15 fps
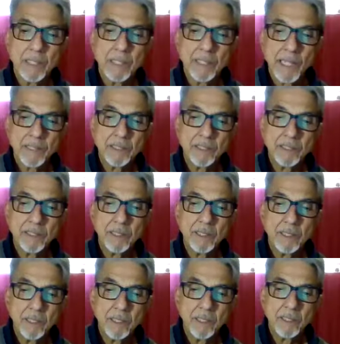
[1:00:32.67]
That is
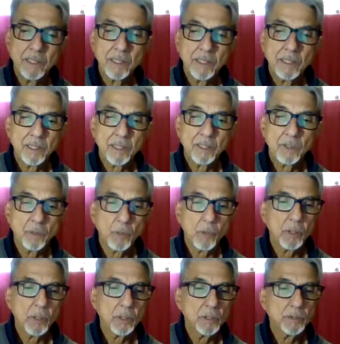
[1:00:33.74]
the inner internal
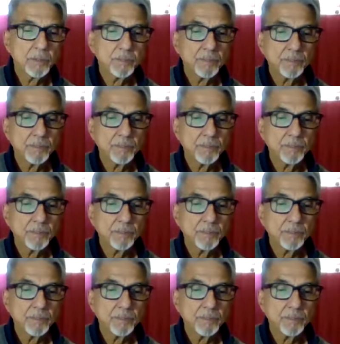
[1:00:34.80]
world.